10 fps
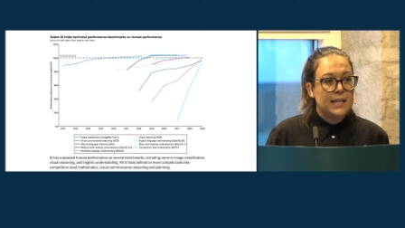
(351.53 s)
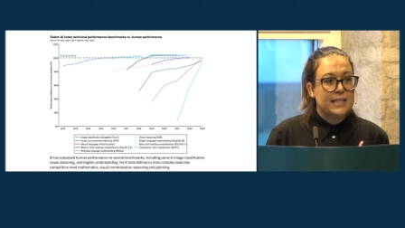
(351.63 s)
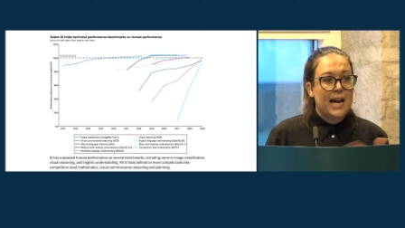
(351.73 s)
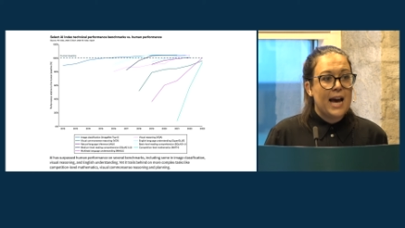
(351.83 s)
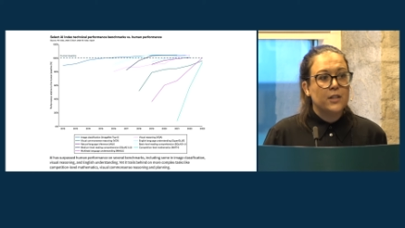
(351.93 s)

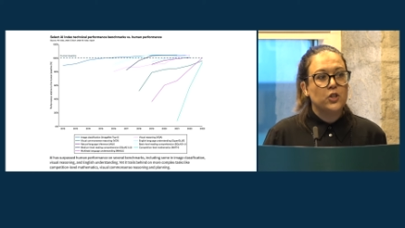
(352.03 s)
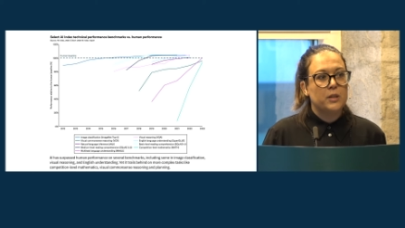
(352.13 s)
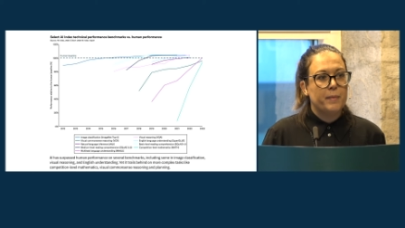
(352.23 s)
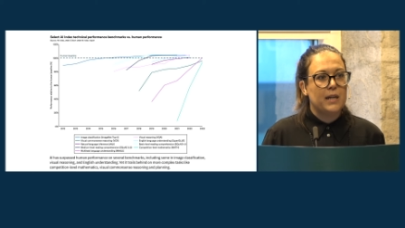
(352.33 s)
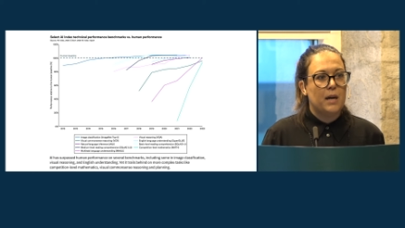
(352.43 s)
it's
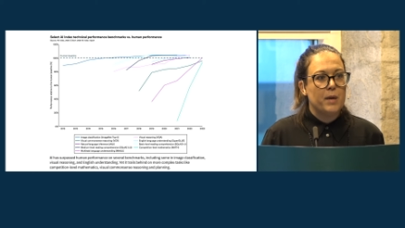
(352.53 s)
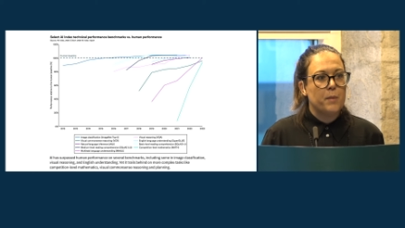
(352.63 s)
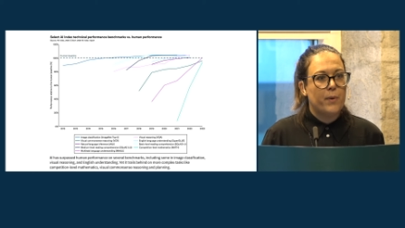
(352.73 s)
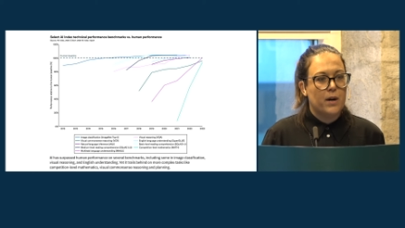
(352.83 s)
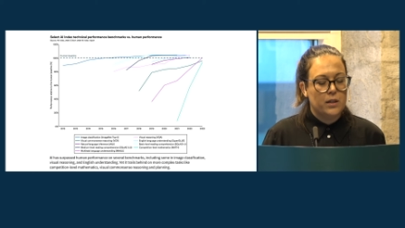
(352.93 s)
actually becoming
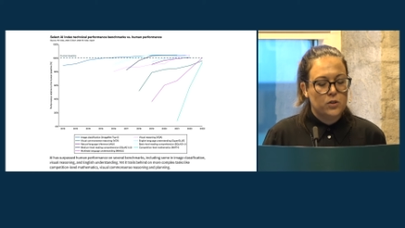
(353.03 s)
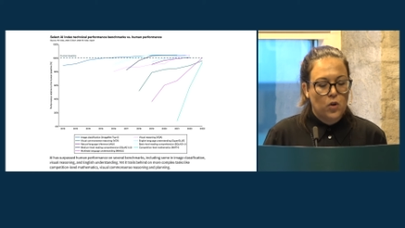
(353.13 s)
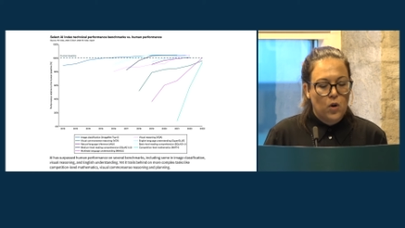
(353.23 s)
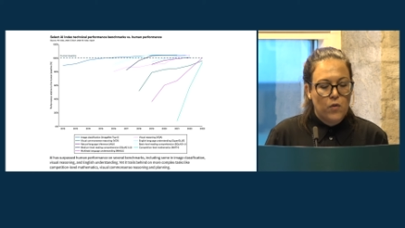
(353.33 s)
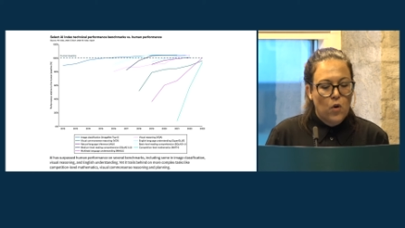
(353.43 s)
part
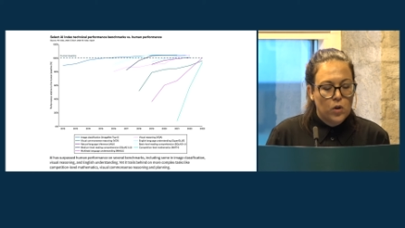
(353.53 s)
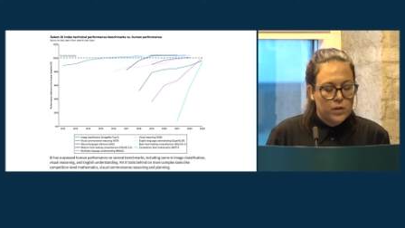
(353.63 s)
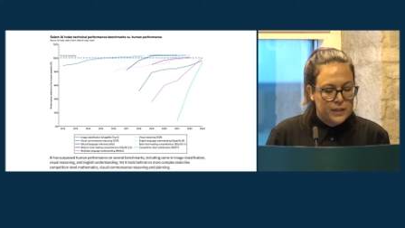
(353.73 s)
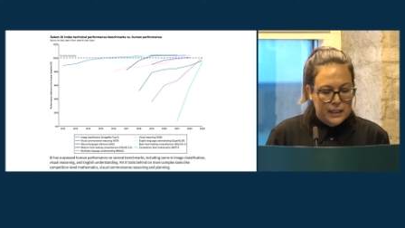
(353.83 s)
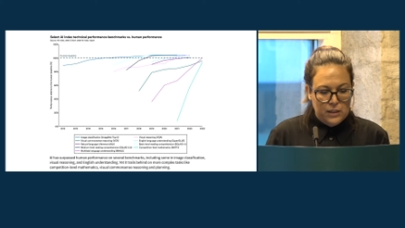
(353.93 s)
of all
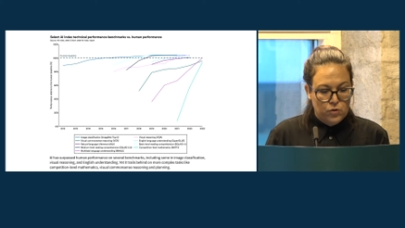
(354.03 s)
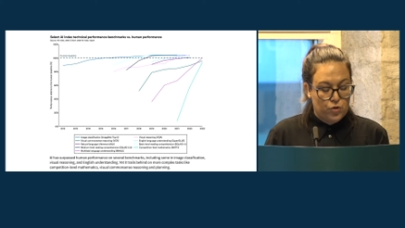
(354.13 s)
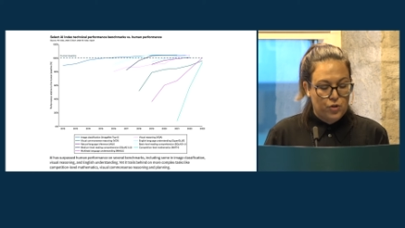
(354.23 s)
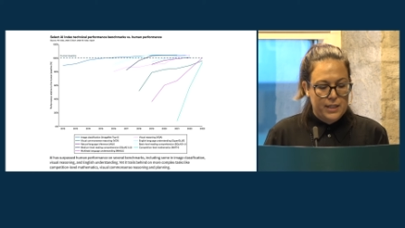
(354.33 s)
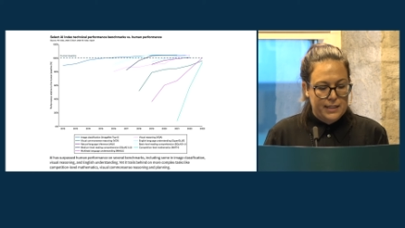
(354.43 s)
of the
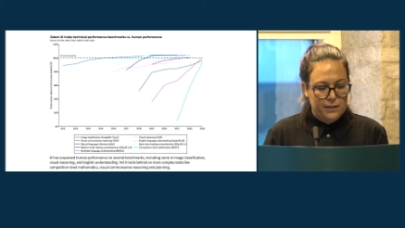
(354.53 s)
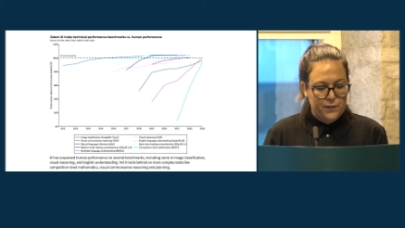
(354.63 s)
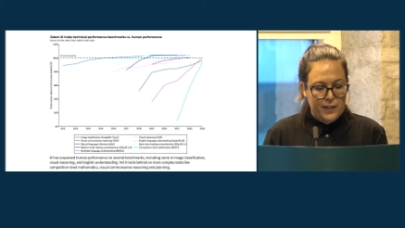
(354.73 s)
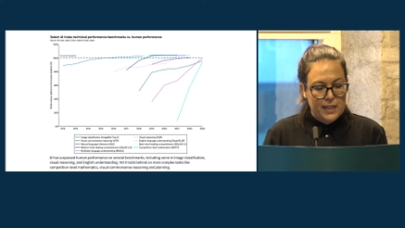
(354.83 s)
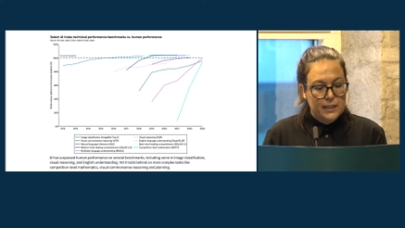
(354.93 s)
industries and
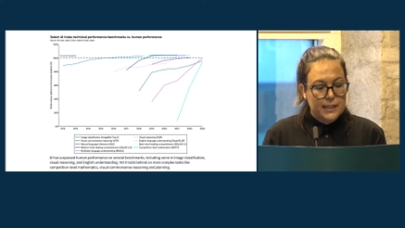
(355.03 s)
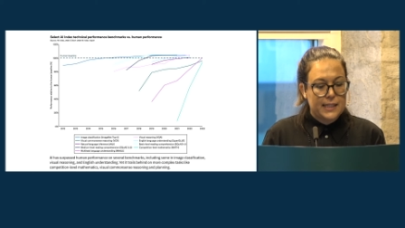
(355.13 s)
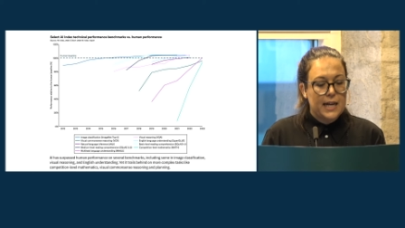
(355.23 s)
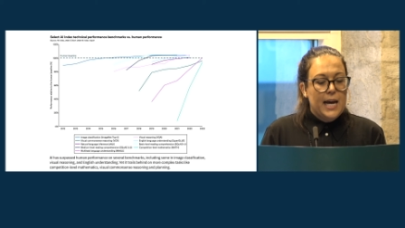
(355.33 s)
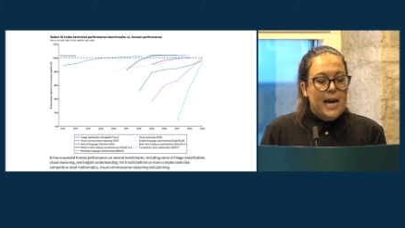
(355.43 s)
fields.